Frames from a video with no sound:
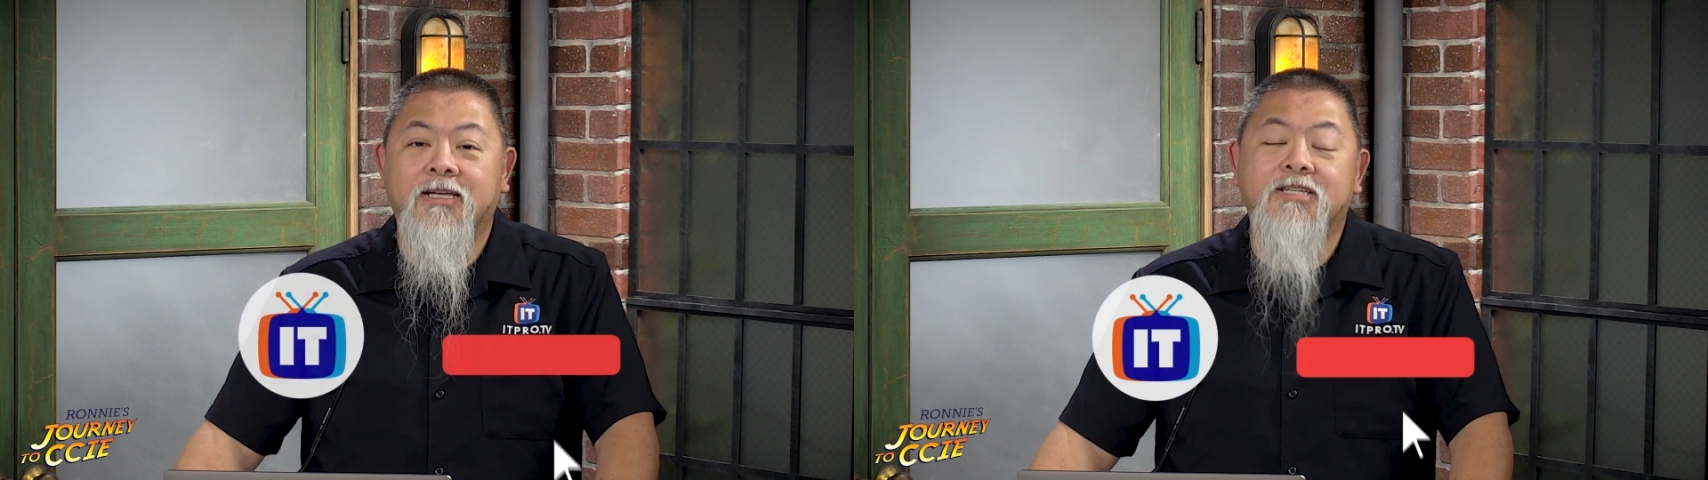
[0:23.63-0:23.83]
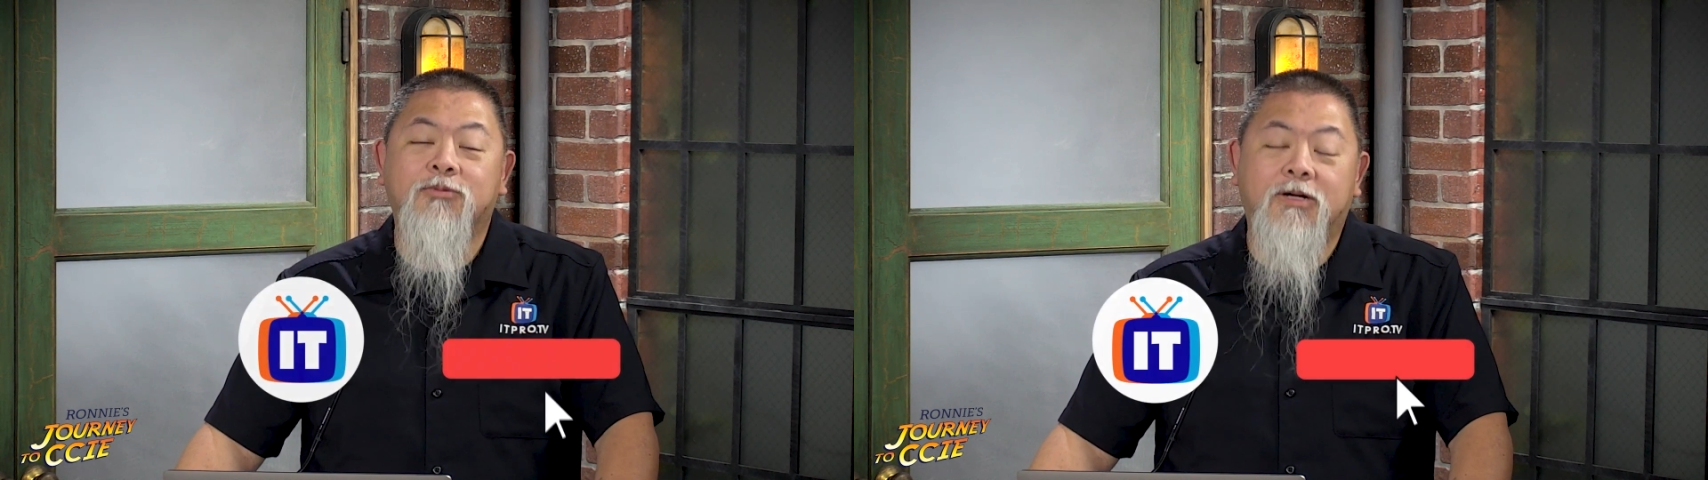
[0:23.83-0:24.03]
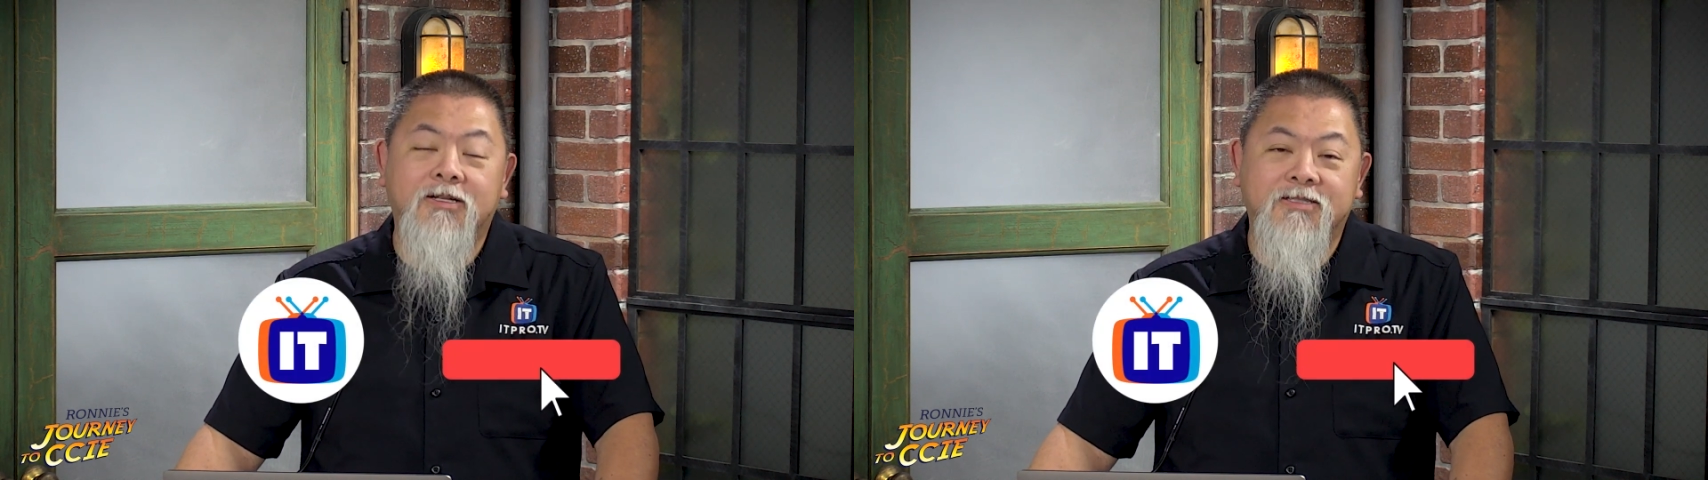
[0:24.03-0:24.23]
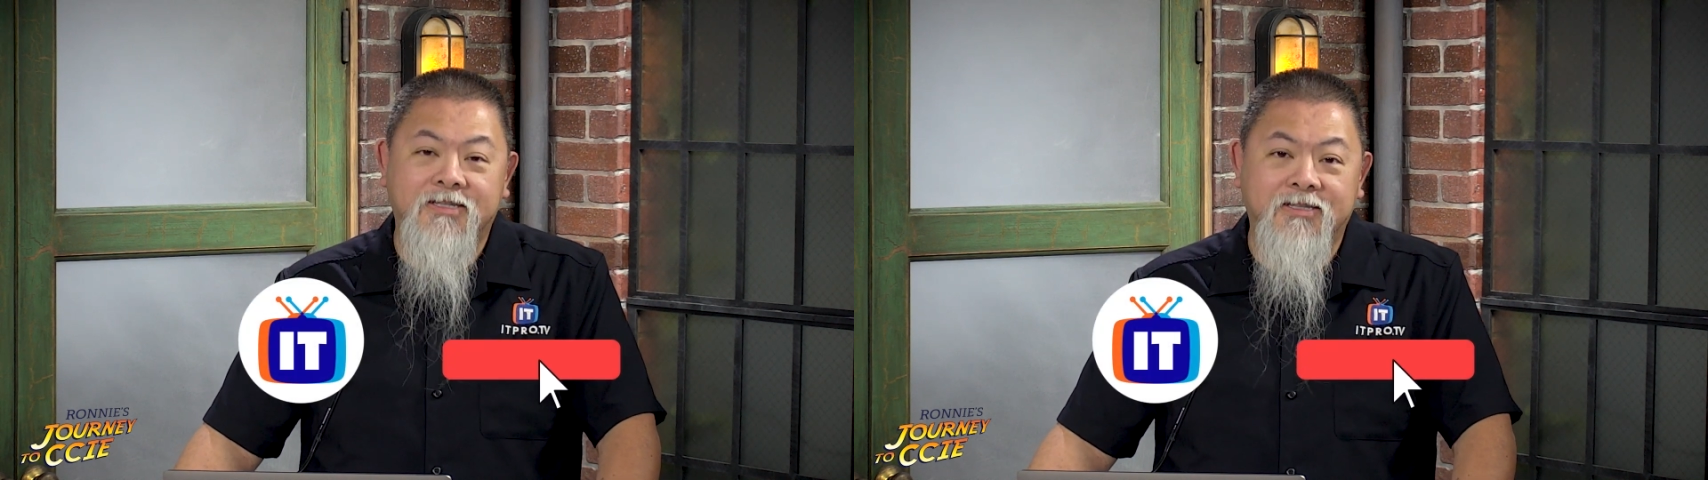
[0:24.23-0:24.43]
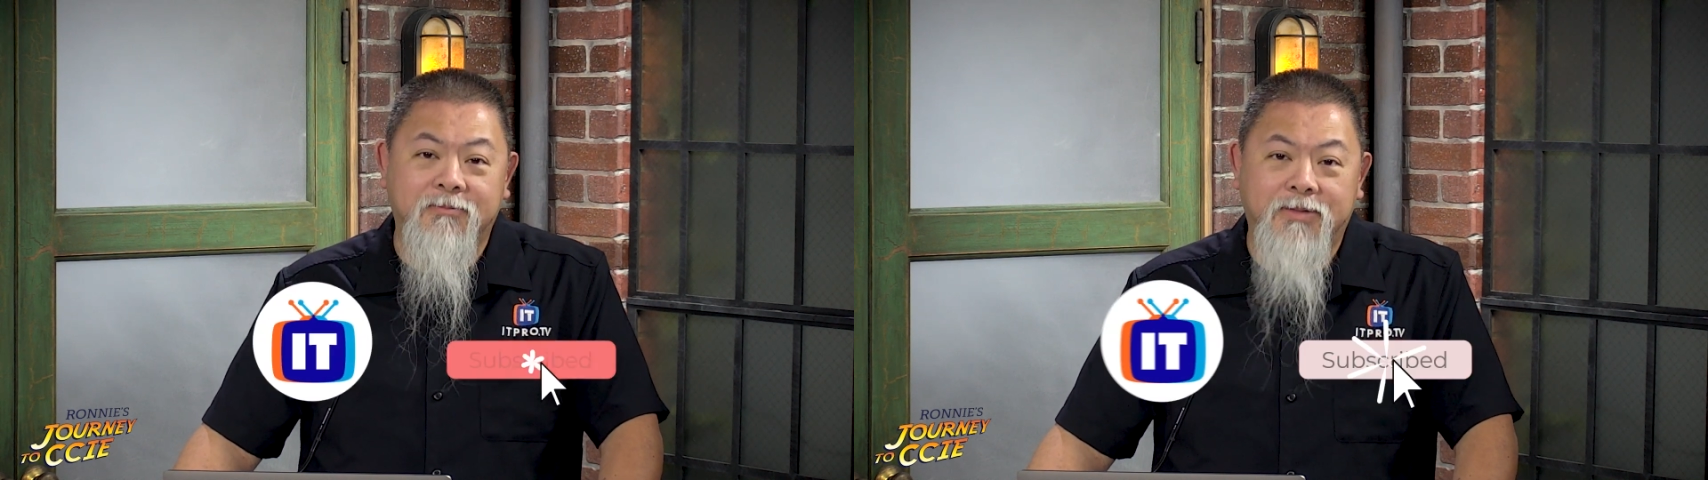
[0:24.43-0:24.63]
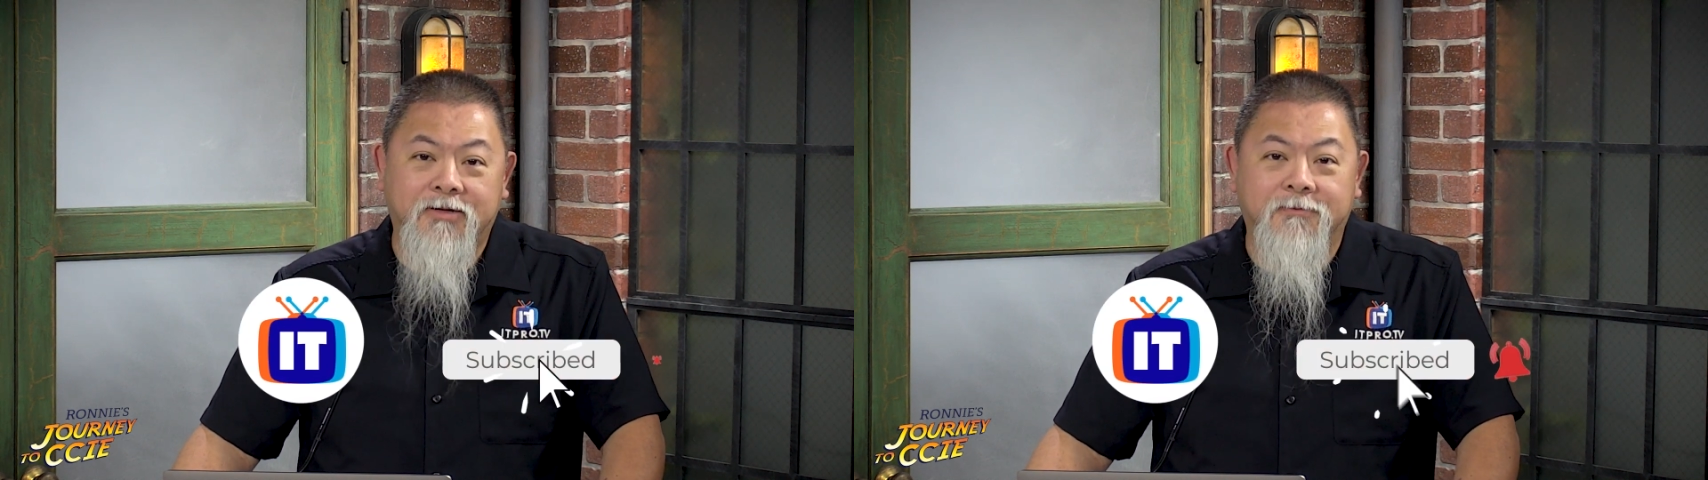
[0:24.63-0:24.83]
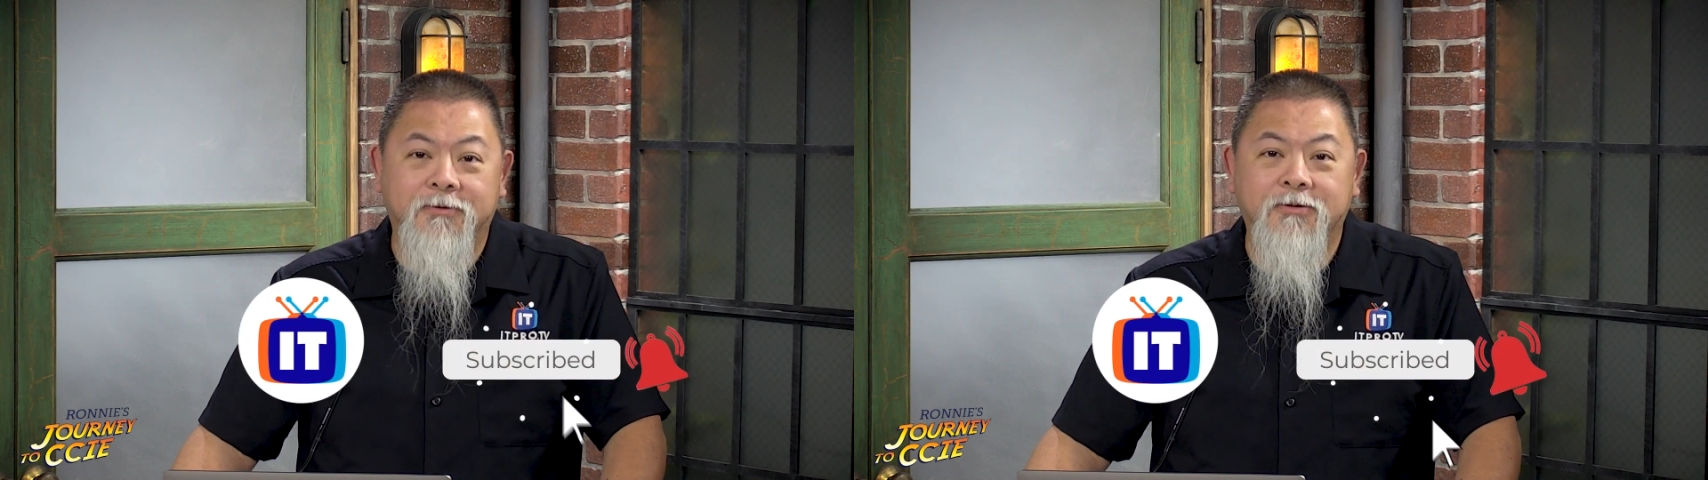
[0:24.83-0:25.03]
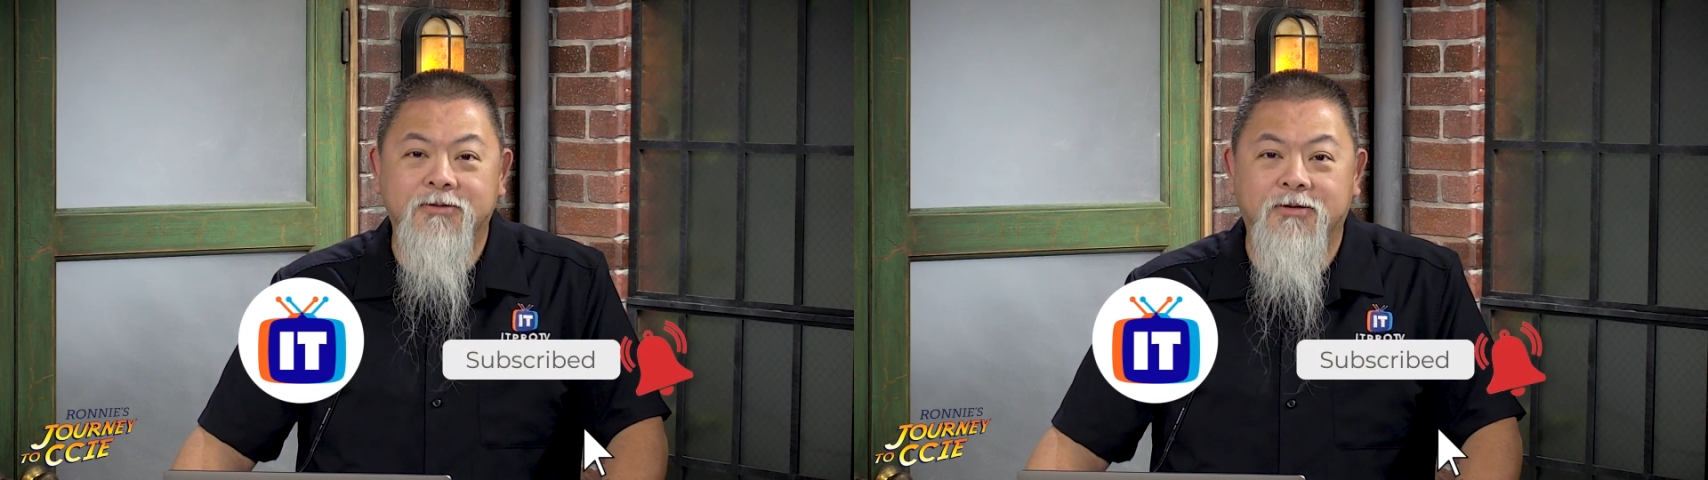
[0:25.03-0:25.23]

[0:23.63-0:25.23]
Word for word: as well as to hit the bell for those